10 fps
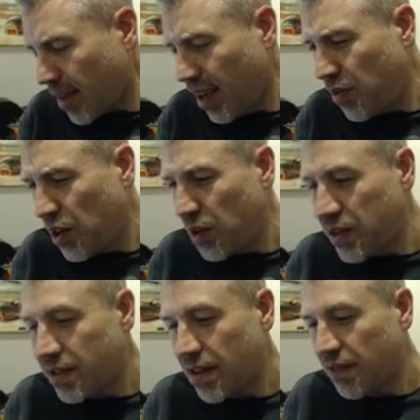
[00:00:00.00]
if you're doing
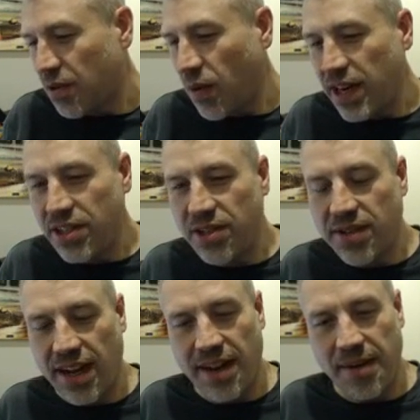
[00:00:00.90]
stuff to waste your
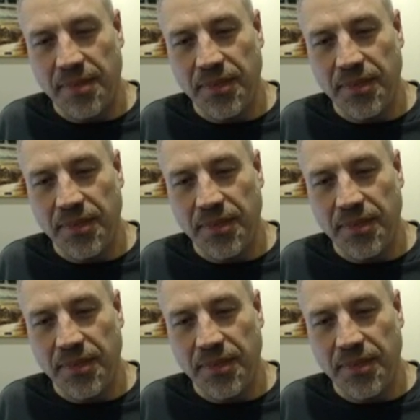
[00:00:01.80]
time,